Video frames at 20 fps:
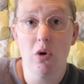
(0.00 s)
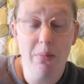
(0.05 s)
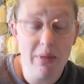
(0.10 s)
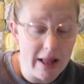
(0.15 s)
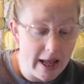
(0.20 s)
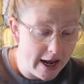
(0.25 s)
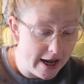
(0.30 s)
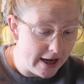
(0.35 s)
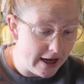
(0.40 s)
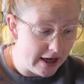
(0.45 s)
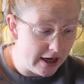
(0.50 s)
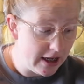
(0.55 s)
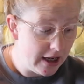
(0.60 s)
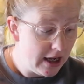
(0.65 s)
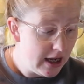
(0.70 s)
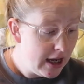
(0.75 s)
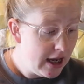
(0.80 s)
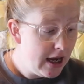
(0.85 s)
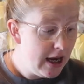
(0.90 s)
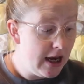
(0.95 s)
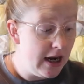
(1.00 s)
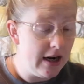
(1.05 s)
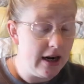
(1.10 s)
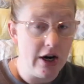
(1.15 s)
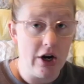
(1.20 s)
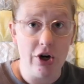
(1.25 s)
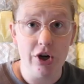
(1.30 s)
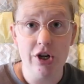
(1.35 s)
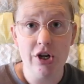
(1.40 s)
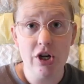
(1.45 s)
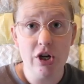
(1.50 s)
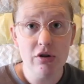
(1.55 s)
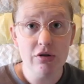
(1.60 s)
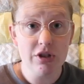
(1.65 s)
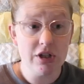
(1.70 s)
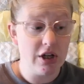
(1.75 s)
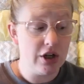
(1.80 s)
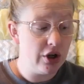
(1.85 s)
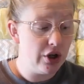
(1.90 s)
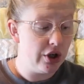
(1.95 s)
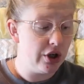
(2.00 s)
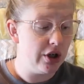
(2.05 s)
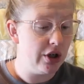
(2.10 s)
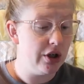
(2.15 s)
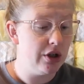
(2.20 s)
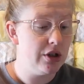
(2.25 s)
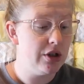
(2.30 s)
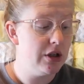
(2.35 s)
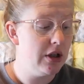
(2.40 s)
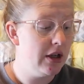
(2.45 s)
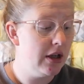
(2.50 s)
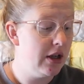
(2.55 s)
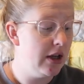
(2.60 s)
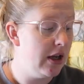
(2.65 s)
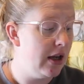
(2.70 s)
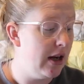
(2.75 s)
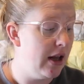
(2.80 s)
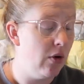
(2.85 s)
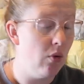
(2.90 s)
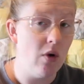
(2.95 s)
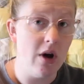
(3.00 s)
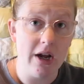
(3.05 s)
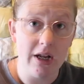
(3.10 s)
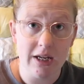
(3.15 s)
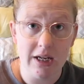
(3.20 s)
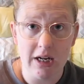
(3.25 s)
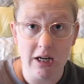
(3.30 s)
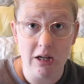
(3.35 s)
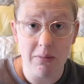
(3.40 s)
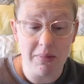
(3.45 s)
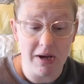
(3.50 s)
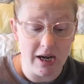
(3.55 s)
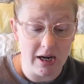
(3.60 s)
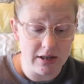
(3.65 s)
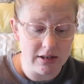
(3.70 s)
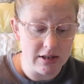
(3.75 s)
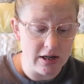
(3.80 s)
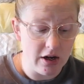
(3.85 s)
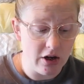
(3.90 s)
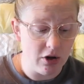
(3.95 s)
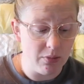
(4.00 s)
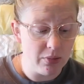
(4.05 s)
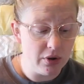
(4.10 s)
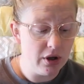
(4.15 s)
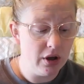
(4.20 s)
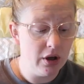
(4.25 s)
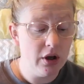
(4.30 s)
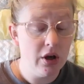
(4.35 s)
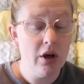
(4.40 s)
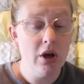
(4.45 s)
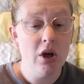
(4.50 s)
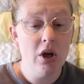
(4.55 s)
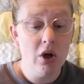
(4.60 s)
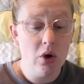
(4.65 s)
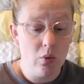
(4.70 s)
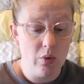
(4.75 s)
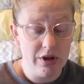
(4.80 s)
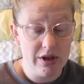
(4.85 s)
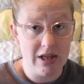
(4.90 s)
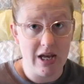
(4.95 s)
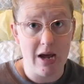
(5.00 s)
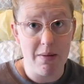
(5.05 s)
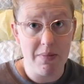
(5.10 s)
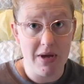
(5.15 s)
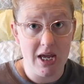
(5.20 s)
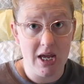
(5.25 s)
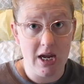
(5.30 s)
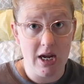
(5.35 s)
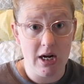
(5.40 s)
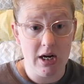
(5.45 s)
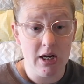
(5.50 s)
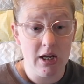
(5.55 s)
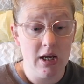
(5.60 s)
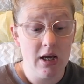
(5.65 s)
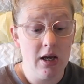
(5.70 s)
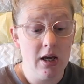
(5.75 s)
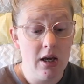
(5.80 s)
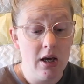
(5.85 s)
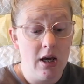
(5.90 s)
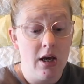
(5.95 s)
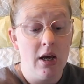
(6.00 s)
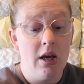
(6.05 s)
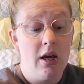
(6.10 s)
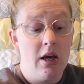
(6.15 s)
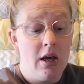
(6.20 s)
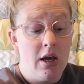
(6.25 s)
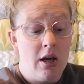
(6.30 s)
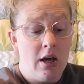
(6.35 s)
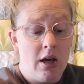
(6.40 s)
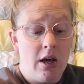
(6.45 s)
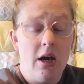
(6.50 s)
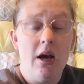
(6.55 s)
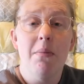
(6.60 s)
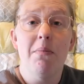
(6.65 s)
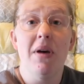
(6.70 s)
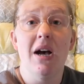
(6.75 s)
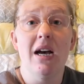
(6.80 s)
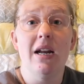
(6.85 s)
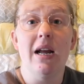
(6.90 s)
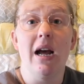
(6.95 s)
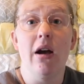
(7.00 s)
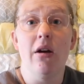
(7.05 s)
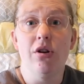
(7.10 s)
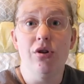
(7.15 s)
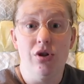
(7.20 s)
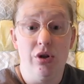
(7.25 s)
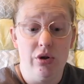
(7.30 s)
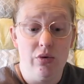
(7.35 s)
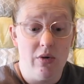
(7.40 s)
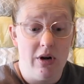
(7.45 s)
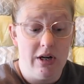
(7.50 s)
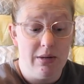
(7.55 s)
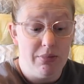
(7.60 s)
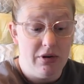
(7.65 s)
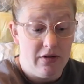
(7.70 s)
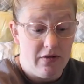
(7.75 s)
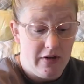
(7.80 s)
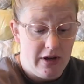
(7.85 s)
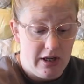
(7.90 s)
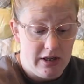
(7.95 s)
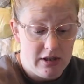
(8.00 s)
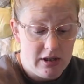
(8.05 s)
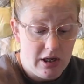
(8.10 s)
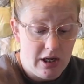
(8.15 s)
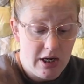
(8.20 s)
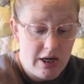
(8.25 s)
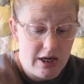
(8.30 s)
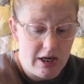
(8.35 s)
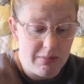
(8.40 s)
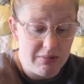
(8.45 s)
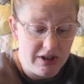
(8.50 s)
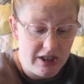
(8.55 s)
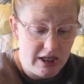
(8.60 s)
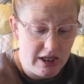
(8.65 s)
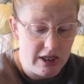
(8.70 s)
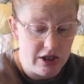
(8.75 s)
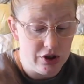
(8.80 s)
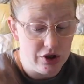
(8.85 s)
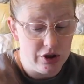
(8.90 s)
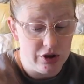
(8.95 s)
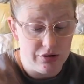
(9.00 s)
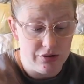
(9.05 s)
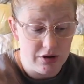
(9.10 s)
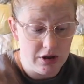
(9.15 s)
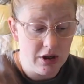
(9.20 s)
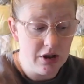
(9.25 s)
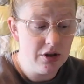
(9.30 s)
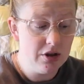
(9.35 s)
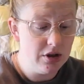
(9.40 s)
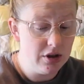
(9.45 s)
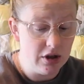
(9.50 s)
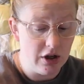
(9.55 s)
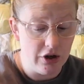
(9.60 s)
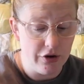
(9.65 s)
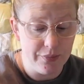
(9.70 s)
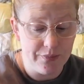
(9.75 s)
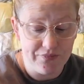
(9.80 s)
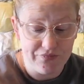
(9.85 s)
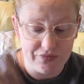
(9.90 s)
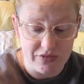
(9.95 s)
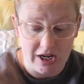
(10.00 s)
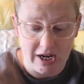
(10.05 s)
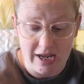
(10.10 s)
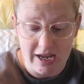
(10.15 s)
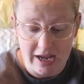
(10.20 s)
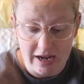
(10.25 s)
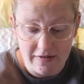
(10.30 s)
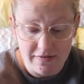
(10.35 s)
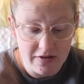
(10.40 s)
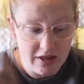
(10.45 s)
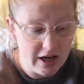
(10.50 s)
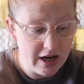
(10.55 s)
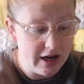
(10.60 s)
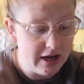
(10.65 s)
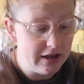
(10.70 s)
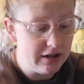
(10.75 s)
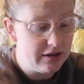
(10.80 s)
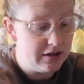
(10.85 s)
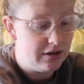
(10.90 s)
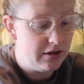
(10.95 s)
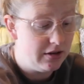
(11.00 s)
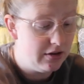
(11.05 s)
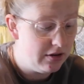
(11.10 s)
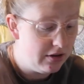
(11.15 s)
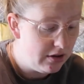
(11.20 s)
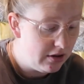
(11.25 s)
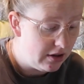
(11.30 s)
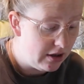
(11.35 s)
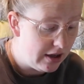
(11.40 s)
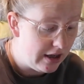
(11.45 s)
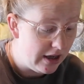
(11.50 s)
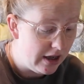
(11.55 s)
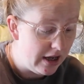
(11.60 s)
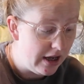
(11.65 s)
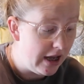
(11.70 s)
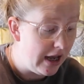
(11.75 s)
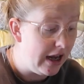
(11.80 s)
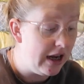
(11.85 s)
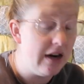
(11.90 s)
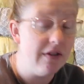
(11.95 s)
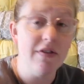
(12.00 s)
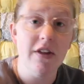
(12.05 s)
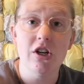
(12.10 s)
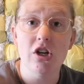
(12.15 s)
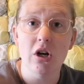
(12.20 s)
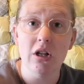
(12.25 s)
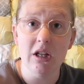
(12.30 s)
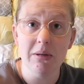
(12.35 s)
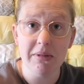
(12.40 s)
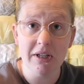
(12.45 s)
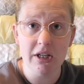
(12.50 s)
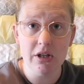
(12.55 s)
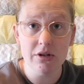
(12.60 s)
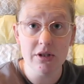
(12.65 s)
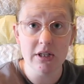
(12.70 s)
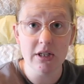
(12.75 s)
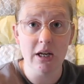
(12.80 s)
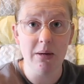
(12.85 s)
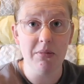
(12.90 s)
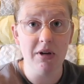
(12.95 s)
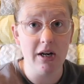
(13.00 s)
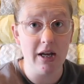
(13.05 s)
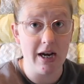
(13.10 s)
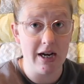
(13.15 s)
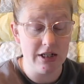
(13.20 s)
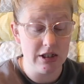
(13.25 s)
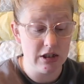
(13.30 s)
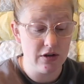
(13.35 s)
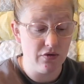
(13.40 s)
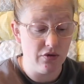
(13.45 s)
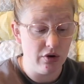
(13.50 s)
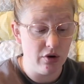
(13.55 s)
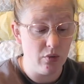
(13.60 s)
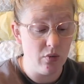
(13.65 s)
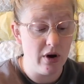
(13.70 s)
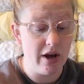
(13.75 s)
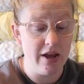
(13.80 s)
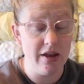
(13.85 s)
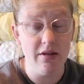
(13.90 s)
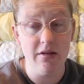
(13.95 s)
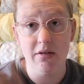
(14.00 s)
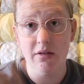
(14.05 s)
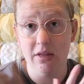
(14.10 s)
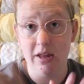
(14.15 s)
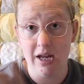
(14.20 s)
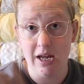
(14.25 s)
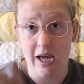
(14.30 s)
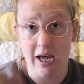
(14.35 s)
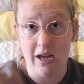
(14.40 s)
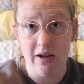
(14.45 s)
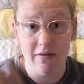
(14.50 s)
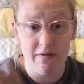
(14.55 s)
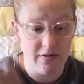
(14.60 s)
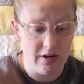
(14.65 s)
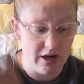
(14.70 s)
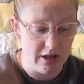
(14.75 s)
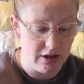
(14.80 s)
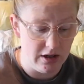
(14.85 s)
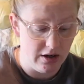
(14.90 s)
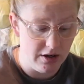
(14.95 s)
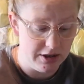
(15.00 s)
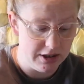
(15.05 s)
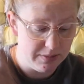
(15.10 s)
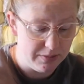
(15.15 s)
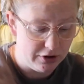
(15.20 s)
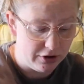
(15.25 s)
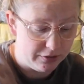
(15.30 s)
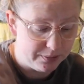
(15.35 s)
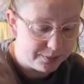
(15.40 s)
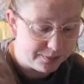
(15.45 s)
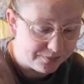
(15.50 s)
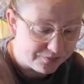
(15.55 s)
bad, and I already know it's gonna hurt, and I want a heating pack to help with that pain, but I do want to prevent any bleeding issues. So I have that, and if they don't let me use it, I'm gonna ask for what they have at the hospital.